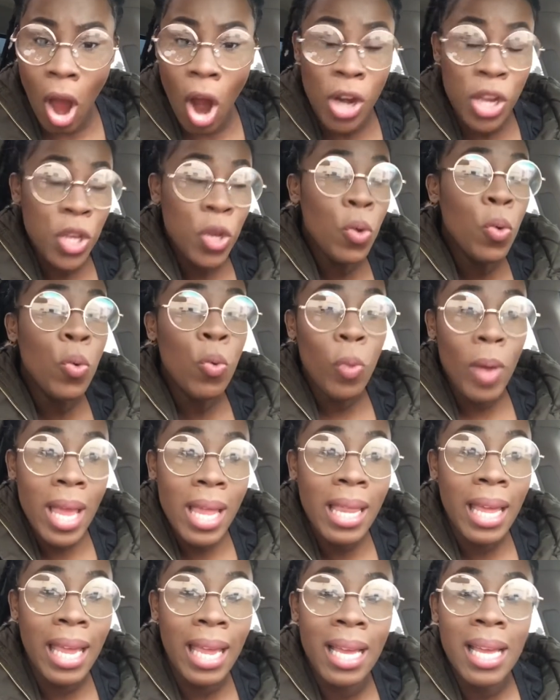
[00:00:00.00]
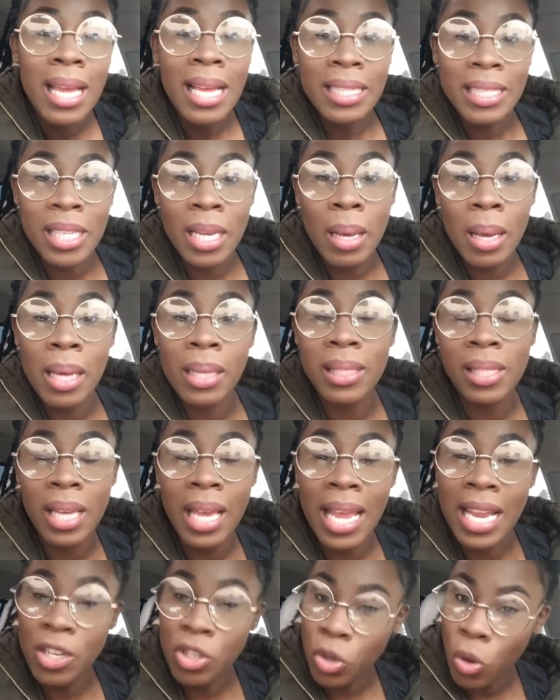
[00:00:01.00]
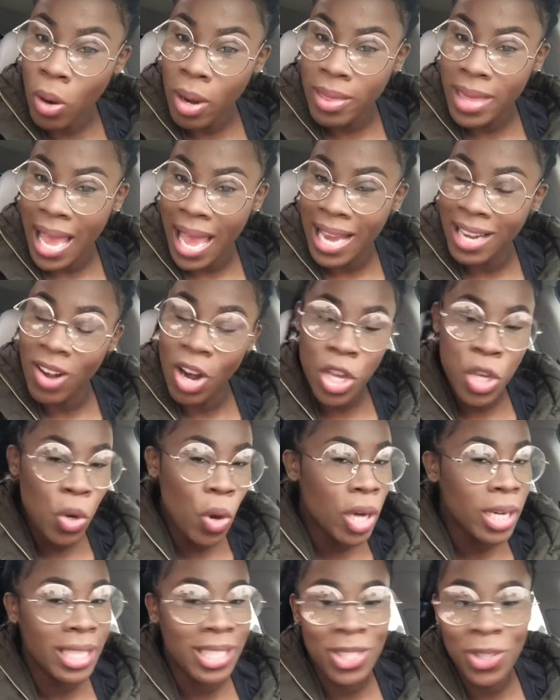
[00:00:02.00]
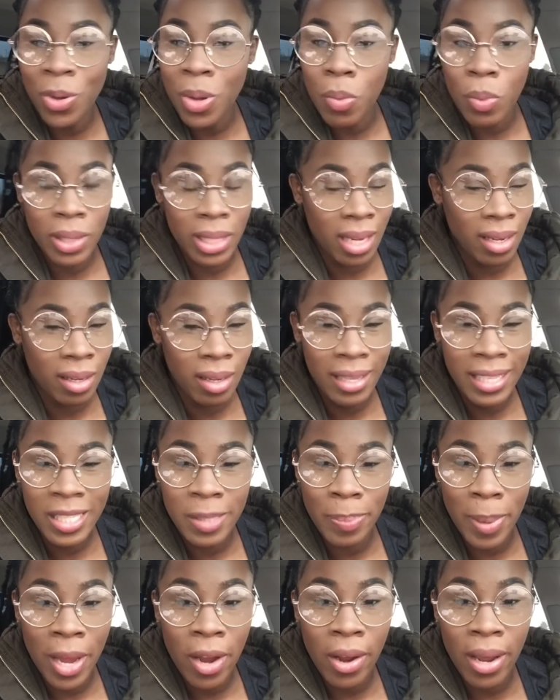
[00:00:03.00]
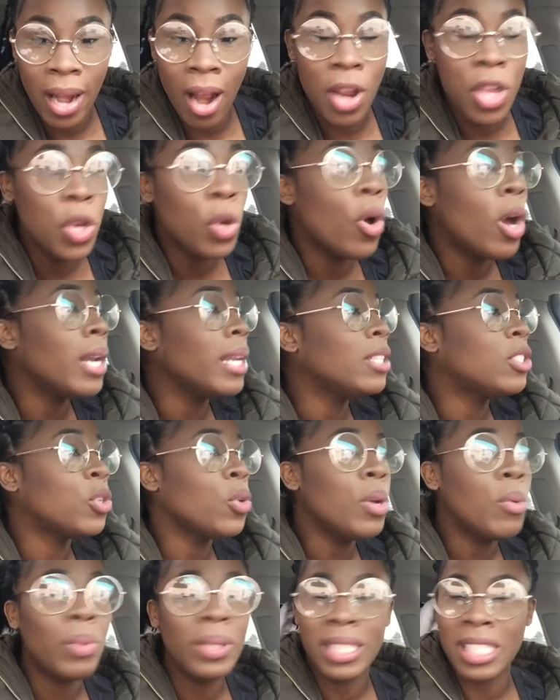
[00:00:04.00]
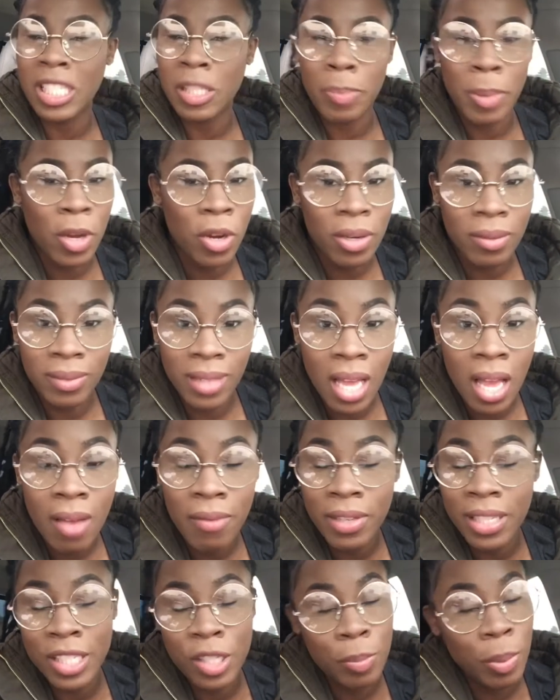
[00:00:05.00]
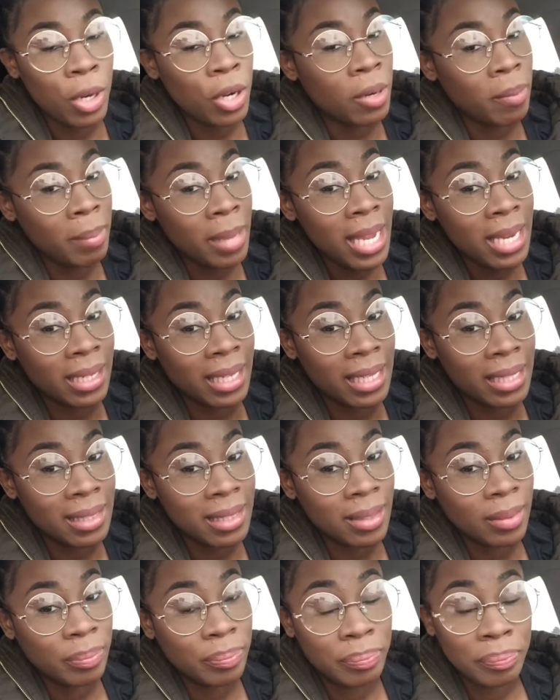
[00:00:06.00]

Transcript: Are you willing to endure that? And are you going to do it with a good spirit? Are you going to do it with the spirit of love and the spirit of meekness?